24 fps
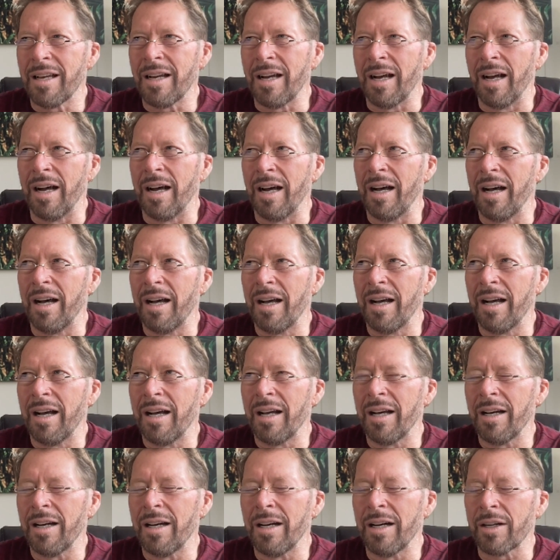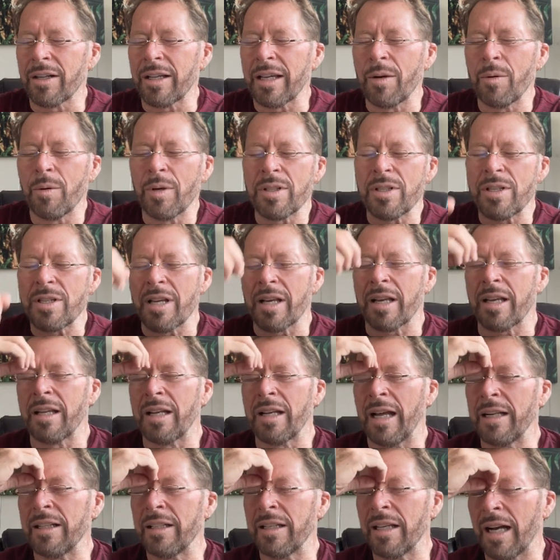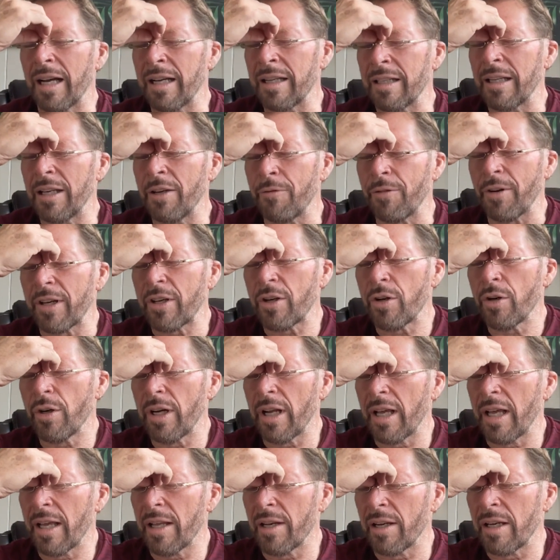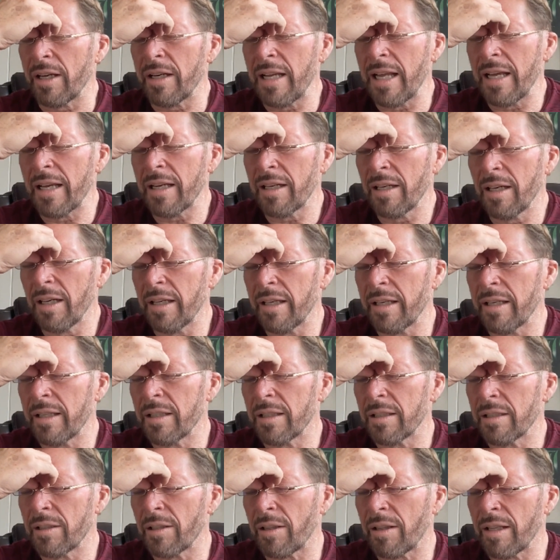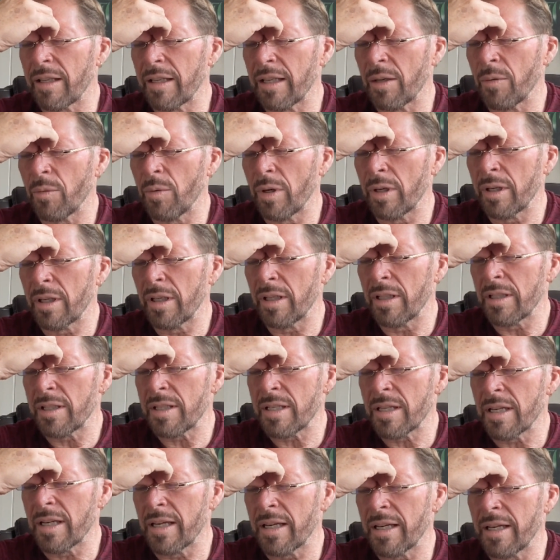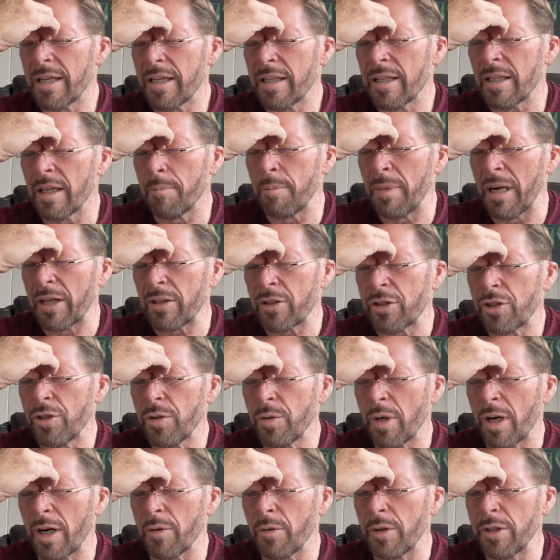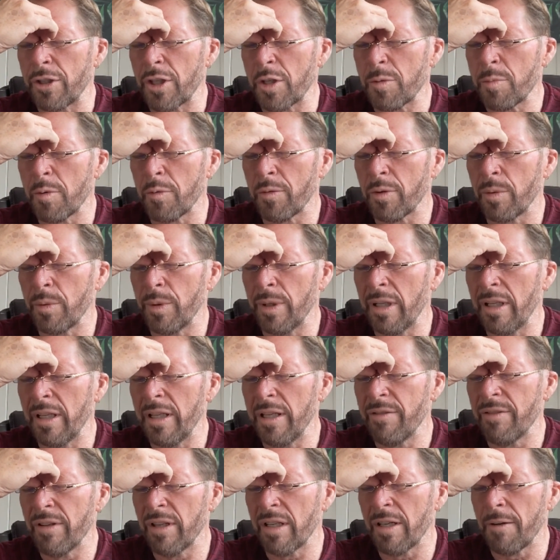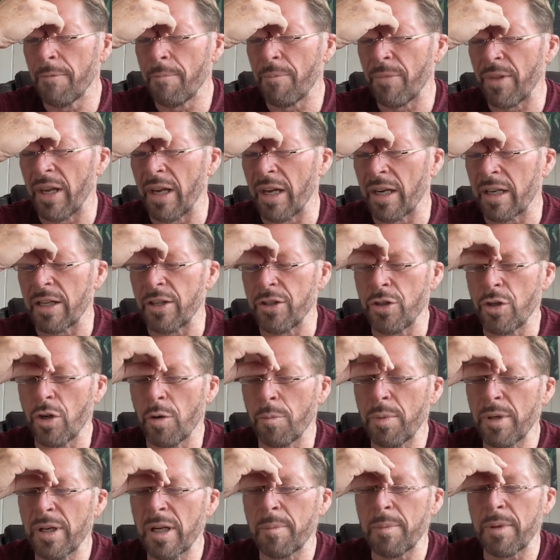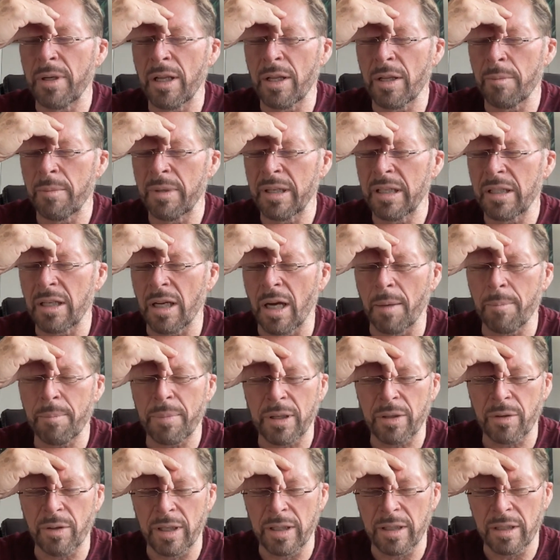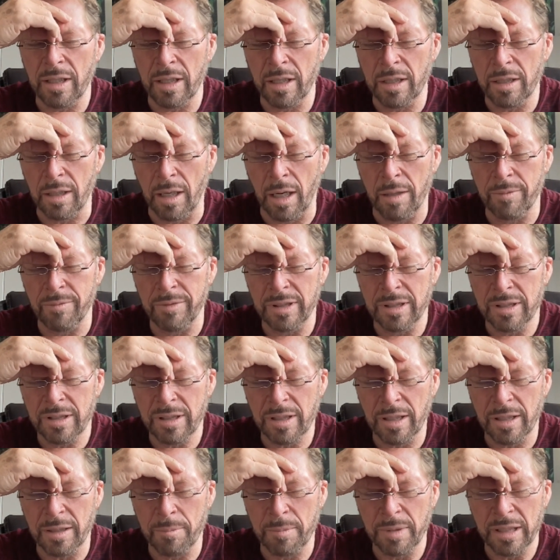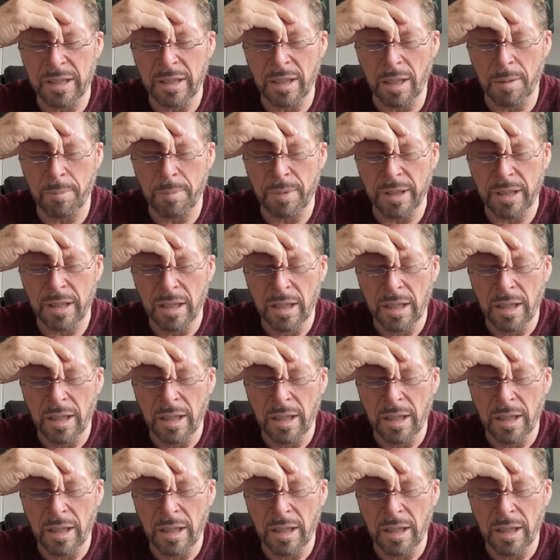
Okay, 1 second. I if I could, I had a dangling thing I wanted to say about Shu Ha Ri just before we leave it, because you opened up another big topic right there. Obviously, a big topic.